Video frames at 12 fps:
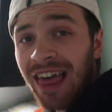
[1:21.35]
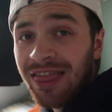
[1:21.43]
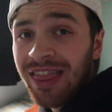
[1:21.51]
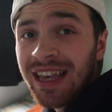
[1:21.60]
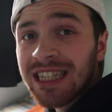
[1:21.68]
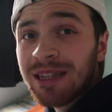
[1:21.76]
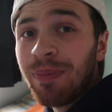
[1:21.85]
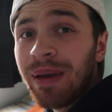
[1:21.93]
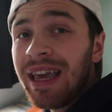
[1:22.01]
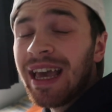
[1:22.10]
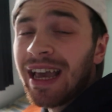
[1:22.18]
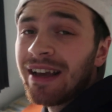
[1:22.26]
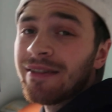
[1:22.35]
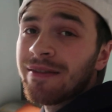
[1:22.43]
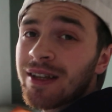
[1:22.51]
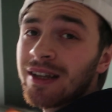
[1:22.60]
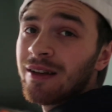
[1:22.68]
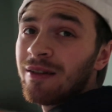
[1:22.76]
And this being
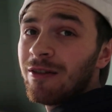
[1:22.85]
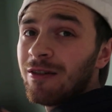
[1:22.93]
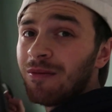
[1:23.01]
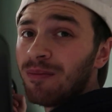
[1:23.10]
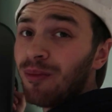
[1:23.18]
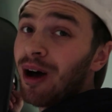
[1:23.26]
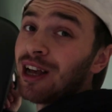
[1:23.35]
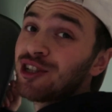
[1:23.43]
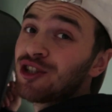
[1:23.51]
my